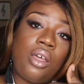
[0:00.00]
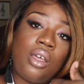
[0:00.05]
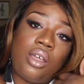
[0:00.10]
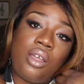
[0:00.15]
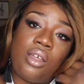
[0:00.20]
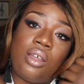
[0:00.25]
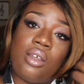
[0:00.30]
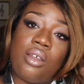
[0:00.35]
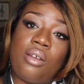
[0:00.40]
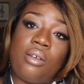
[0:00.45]

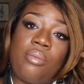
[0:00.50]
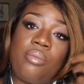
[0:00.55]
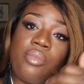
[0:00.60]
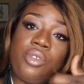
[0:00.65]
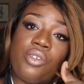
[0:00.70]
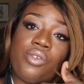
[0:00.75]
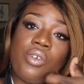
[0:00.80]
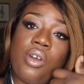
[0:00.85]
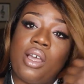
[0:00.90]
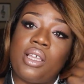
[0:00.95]

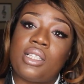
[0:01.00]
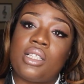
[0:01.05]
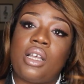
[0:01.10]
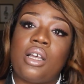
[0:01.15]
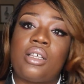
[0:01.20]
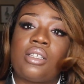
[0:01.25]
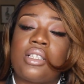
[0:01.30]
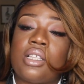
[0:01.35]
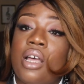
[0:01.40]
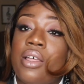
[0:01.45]
You guys
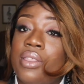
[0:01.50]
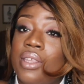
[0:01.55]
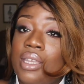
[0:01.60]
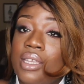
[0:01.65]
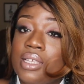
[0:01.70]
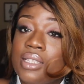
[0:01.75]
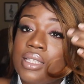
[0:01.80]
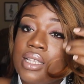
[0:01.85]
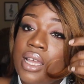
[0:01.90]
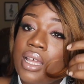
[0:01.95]
all saw the
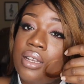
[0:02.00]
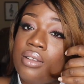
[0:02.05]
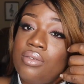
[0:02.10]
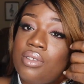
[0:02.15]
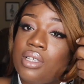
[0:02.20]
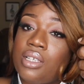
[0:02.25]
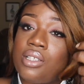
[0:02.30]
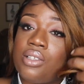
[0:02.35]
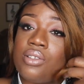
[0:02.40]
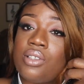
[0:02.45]
inside of this.